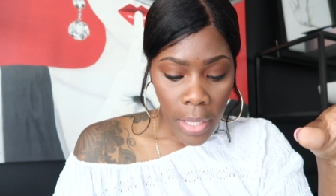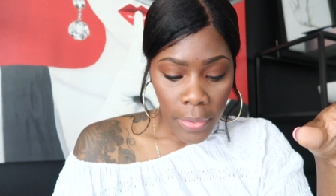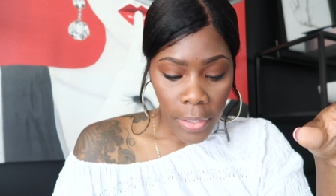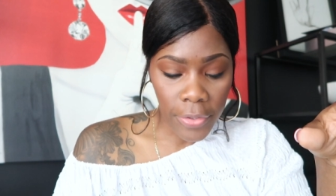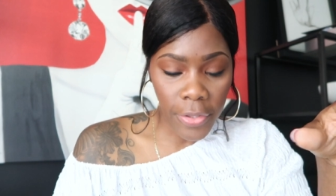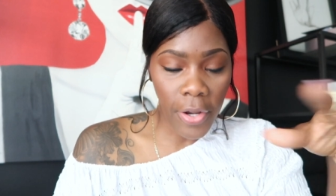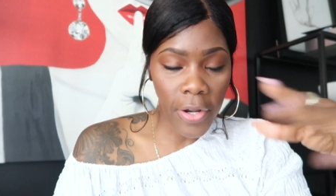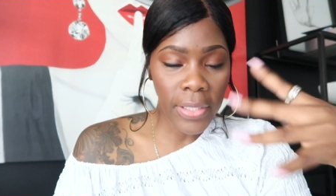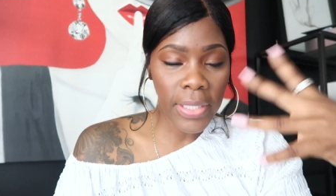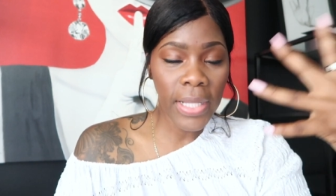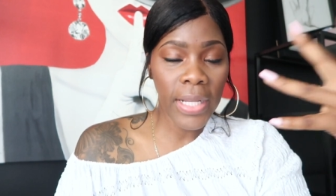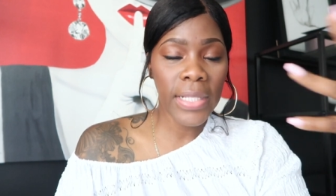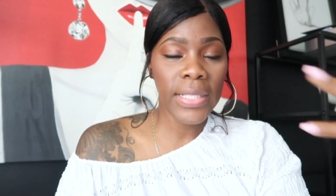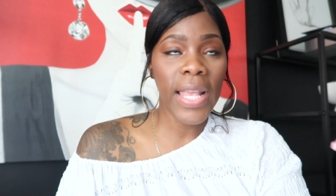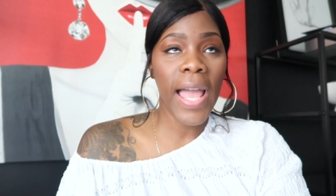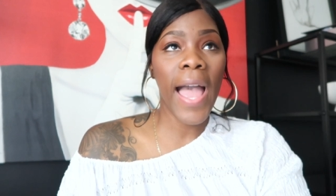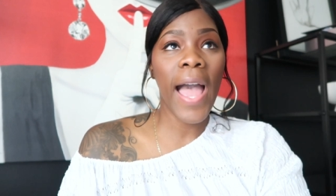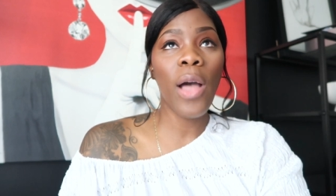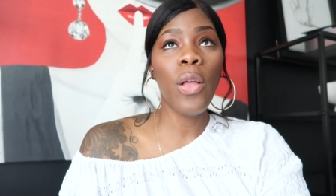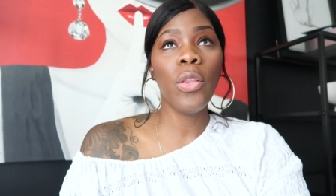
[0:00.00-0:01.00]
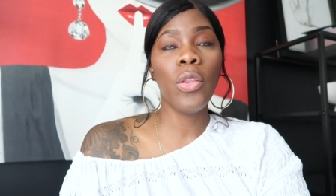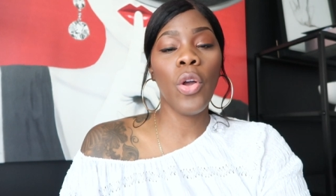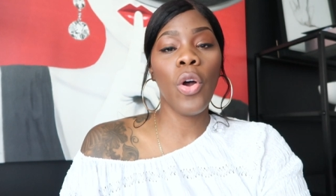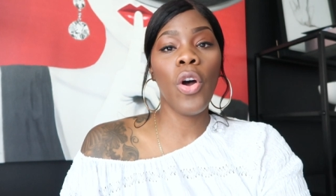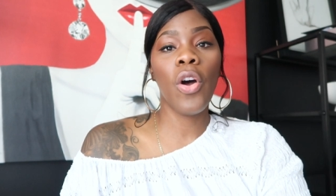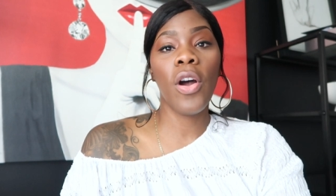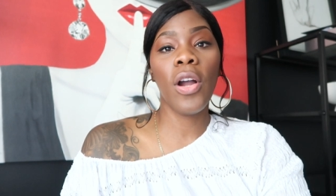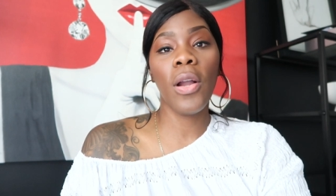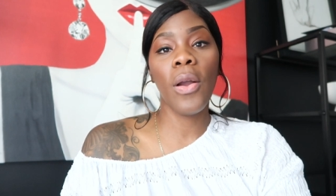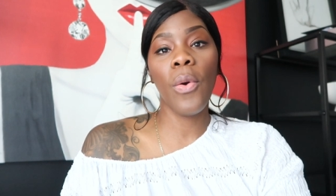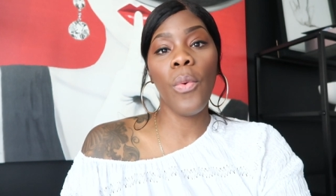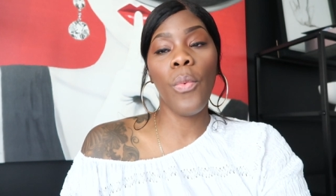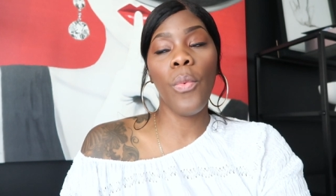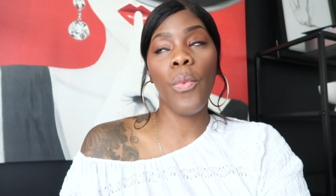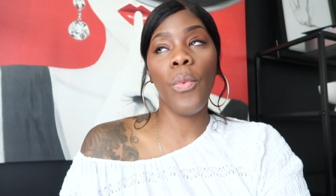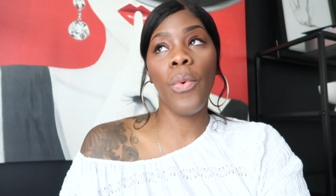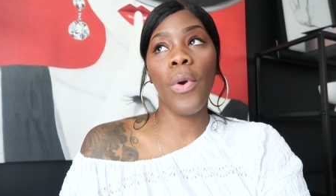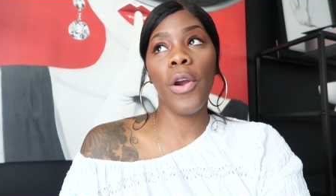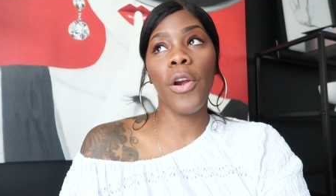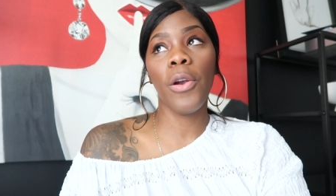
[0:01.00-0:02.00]
The third thing is how long
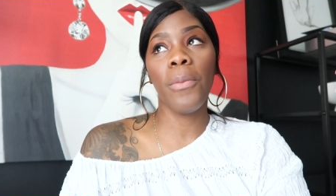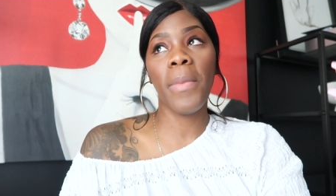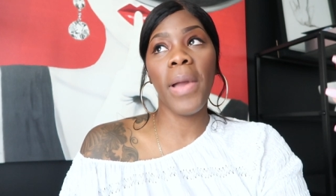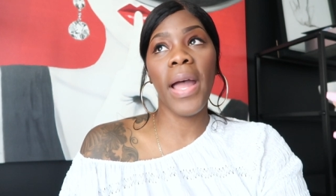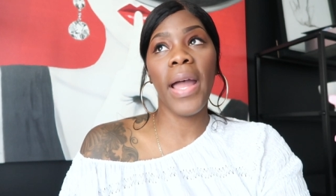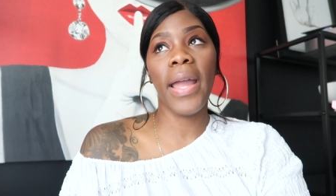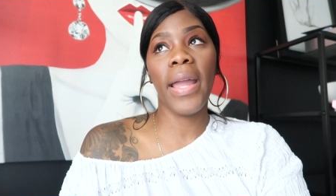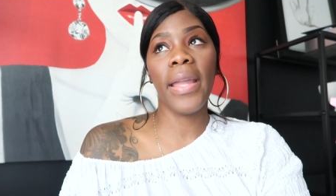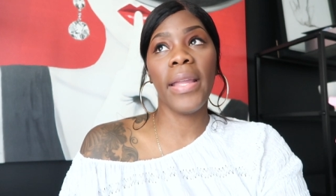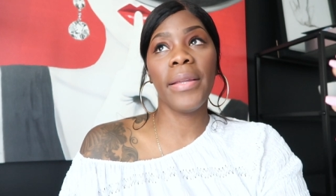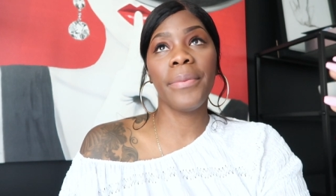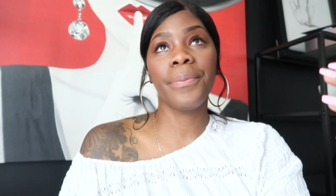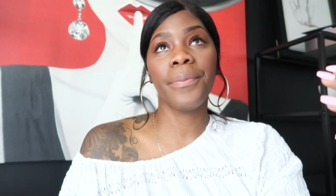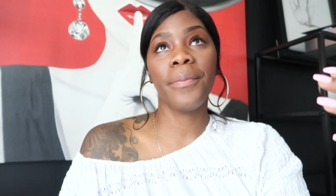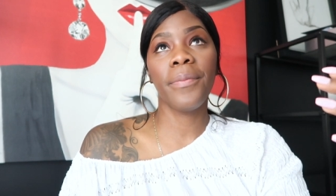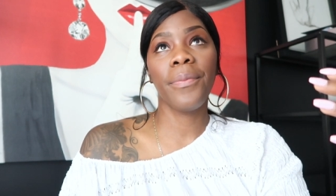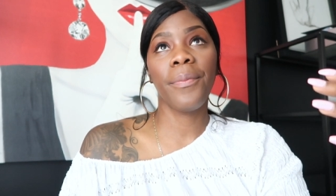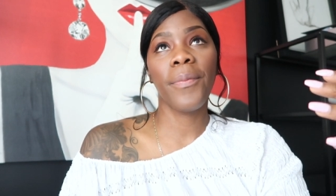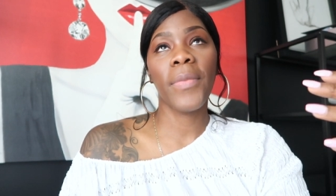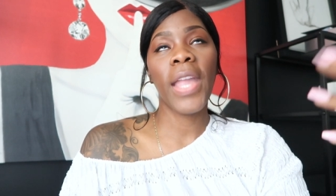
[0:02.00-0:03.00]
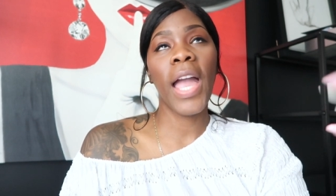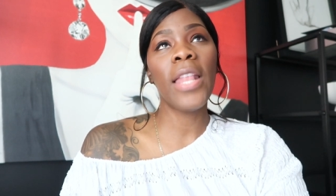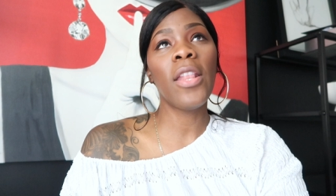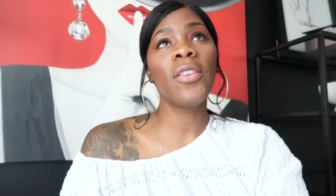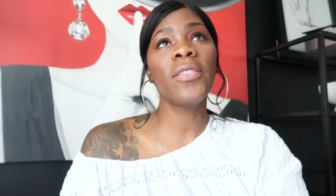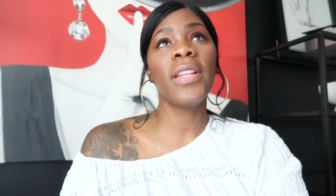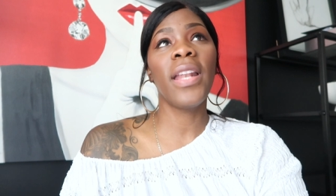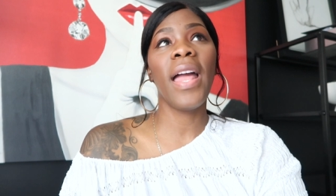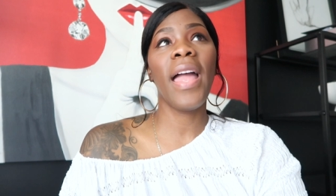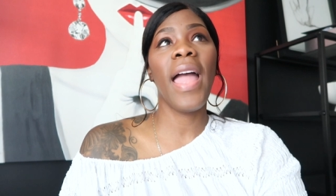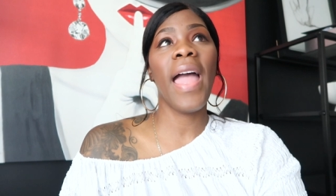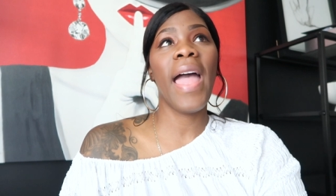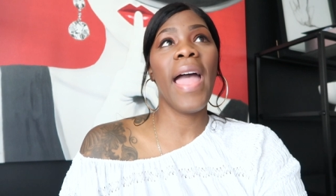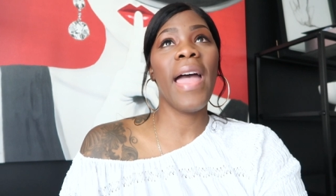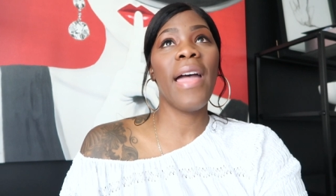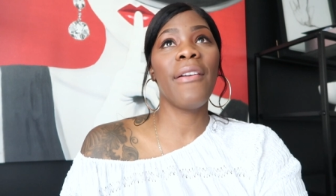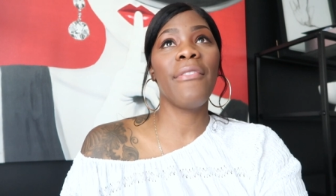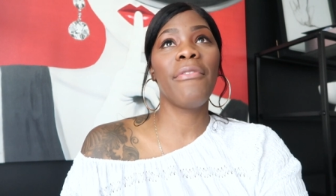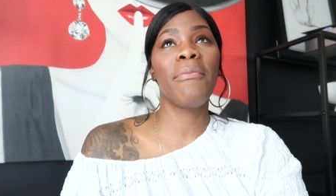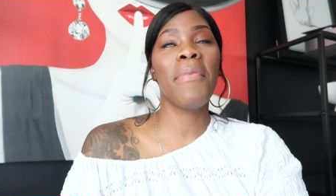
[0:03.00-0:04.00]
were my, how long did I
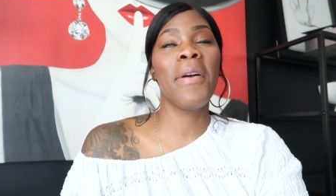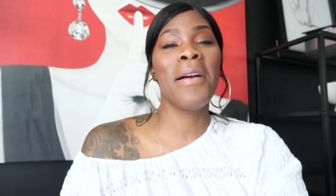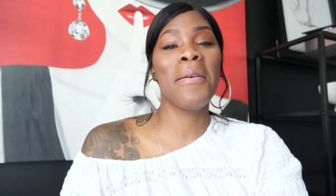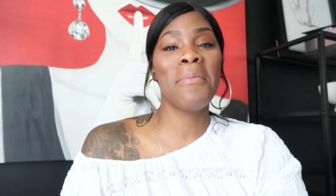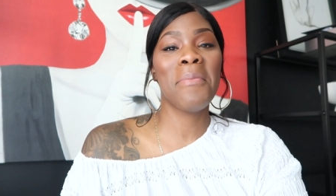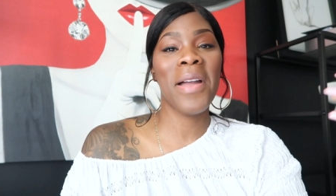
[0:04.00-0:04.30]
have